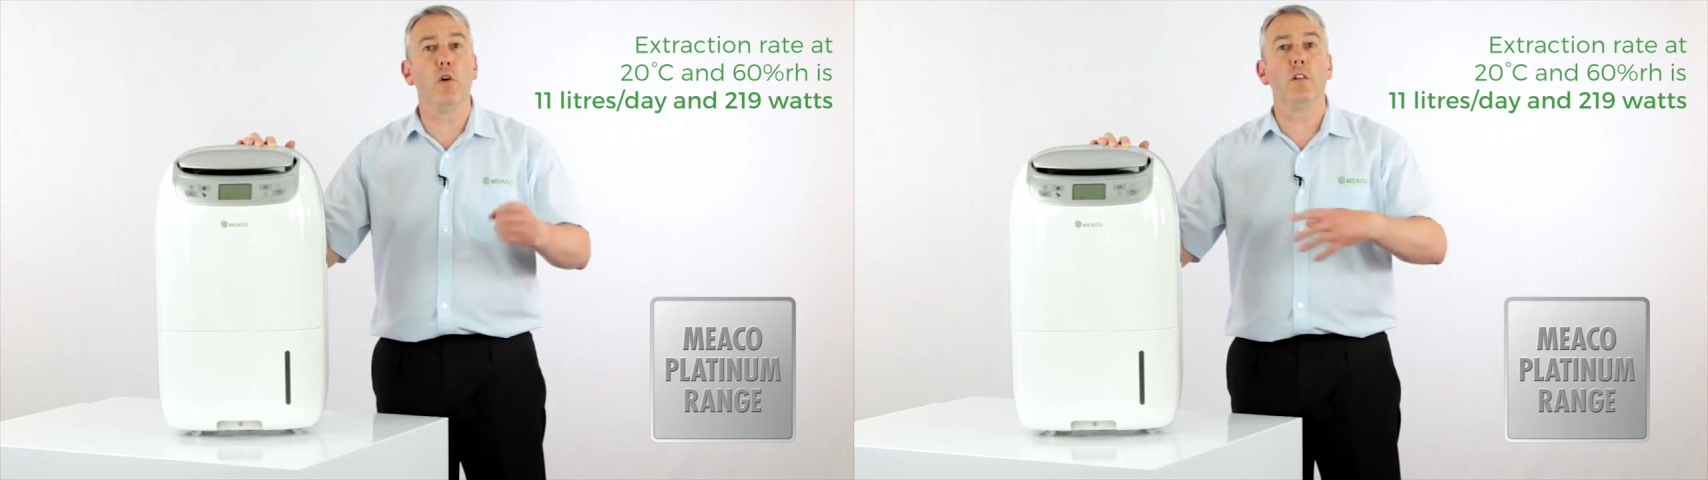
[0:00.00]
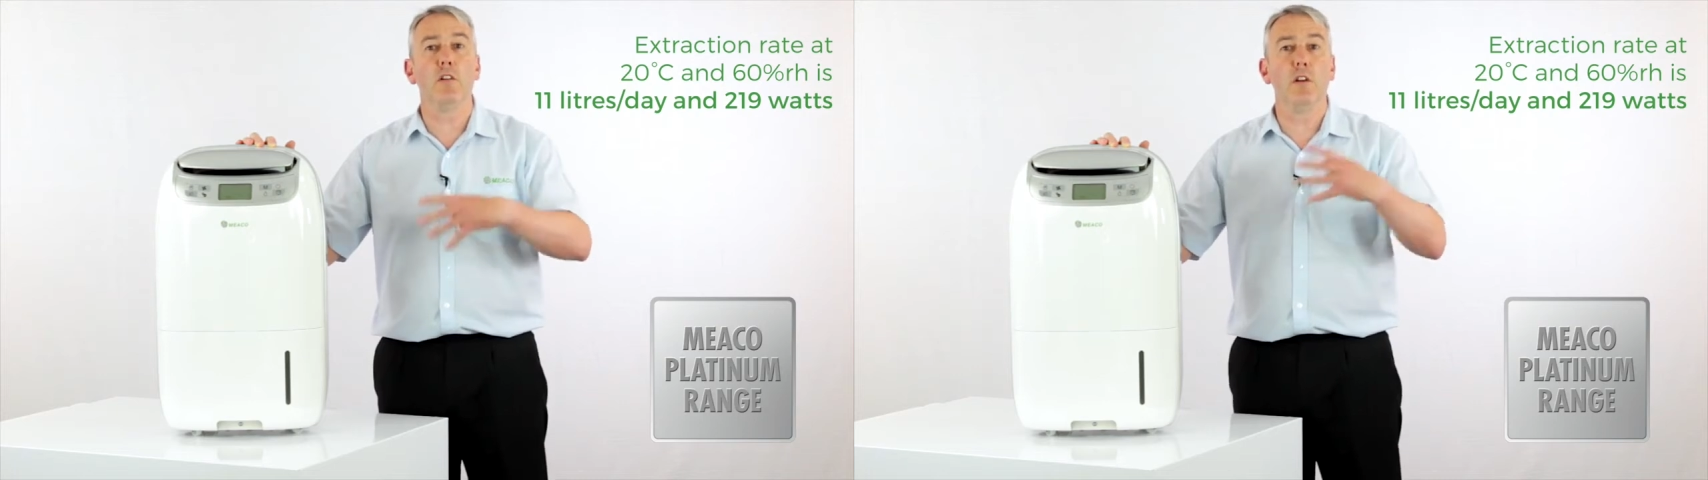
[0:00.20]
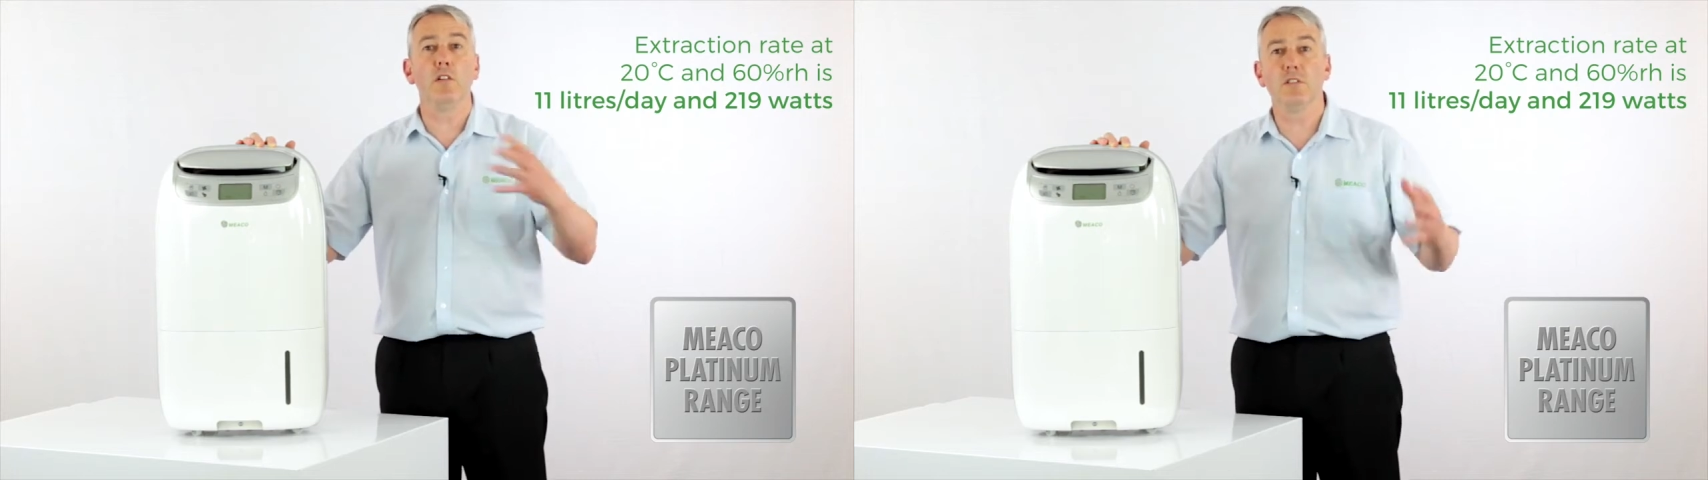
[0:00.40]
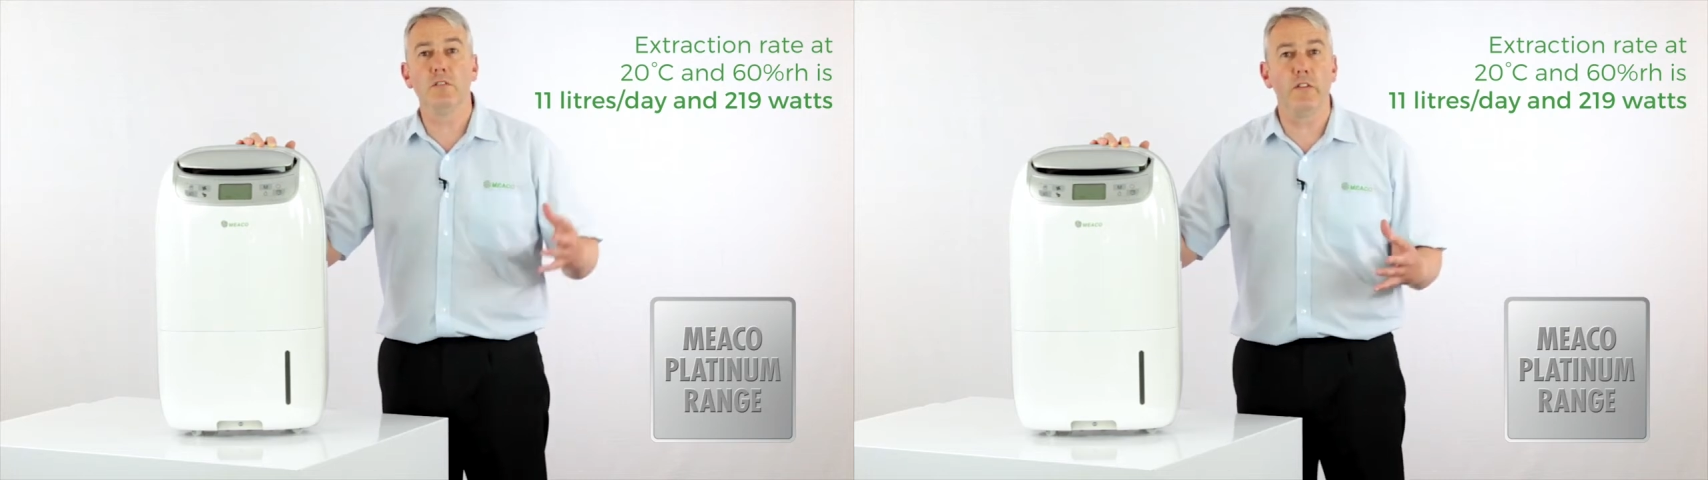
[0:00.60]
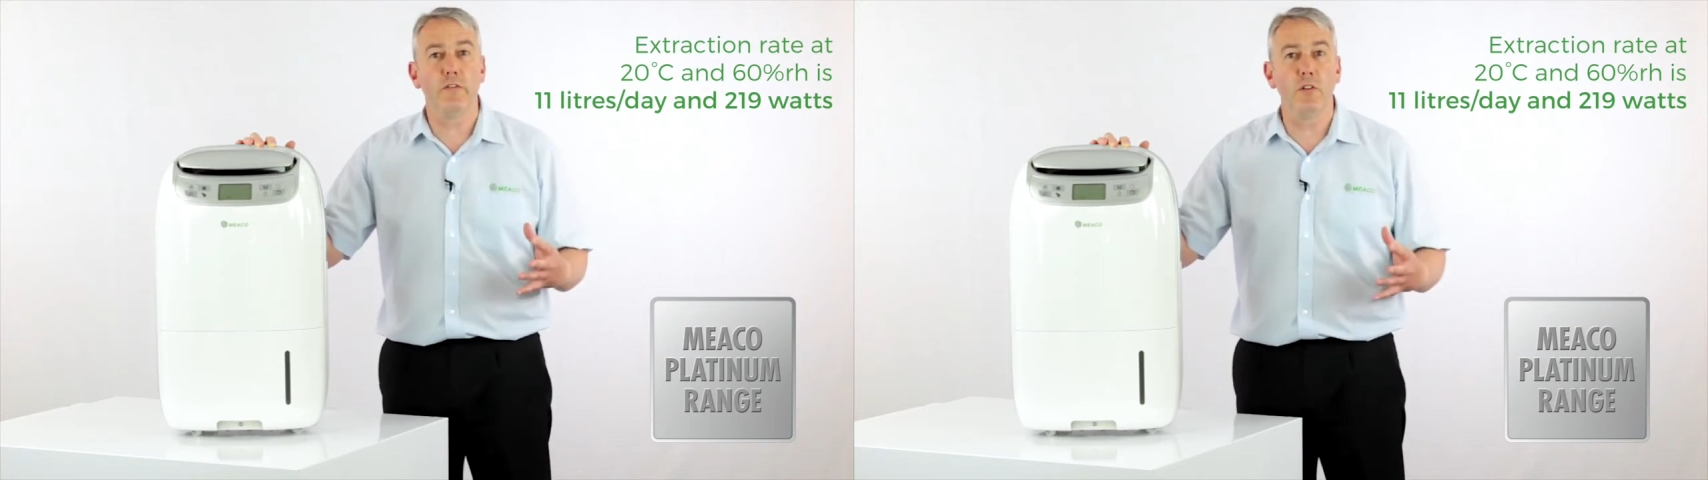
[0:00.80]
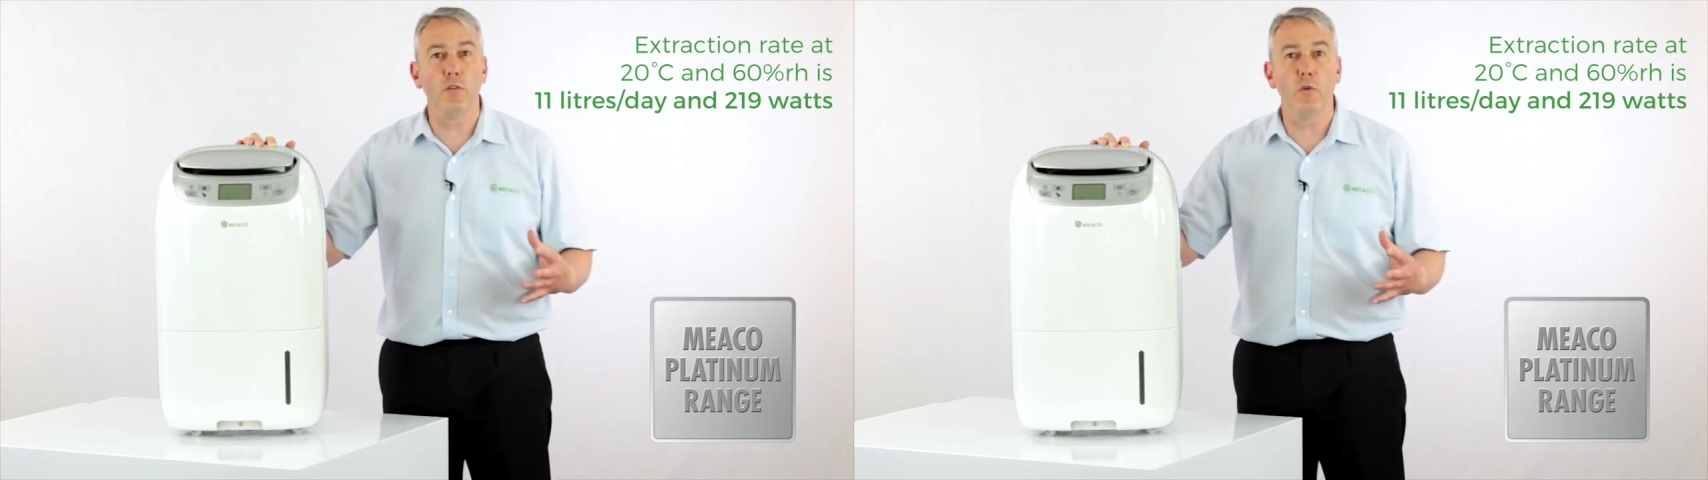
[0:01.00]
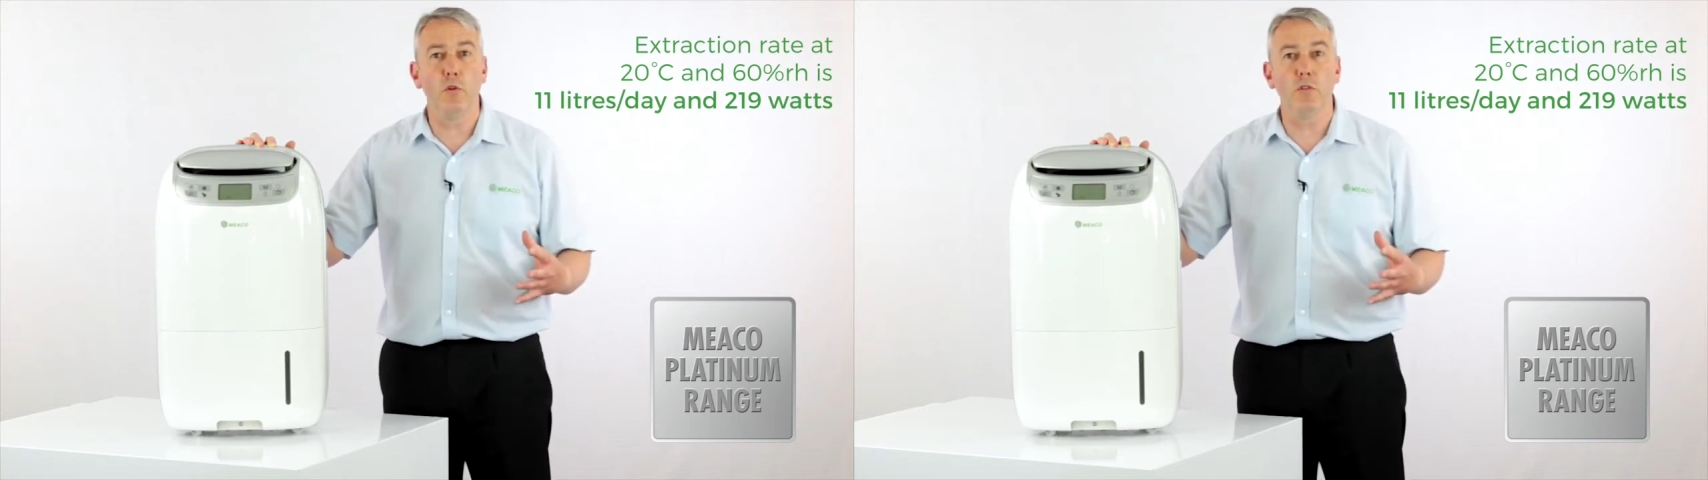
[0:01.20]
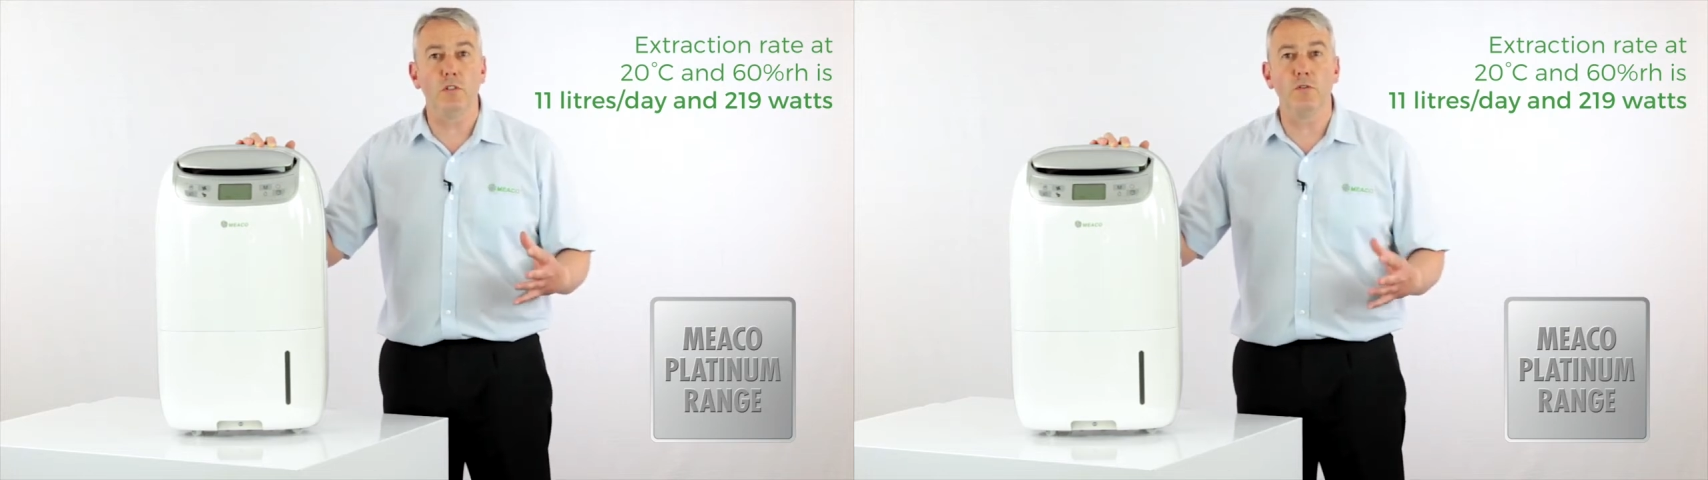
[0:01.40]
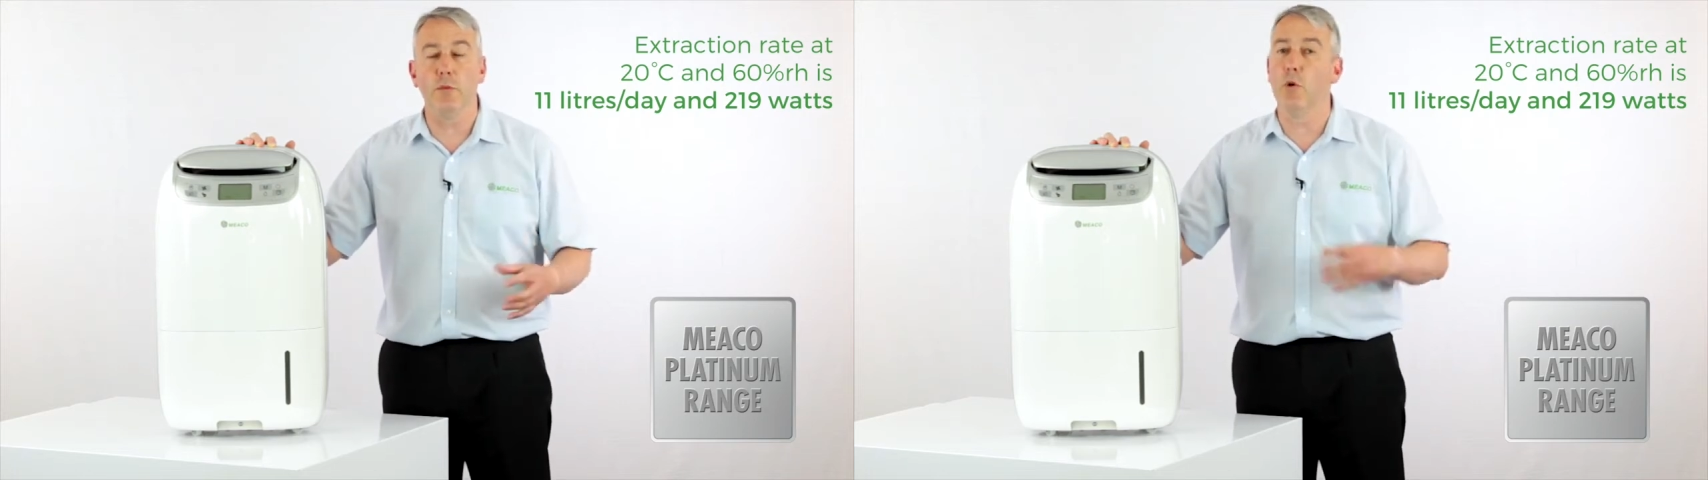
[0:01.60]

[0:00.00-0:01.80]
won lots of different awards from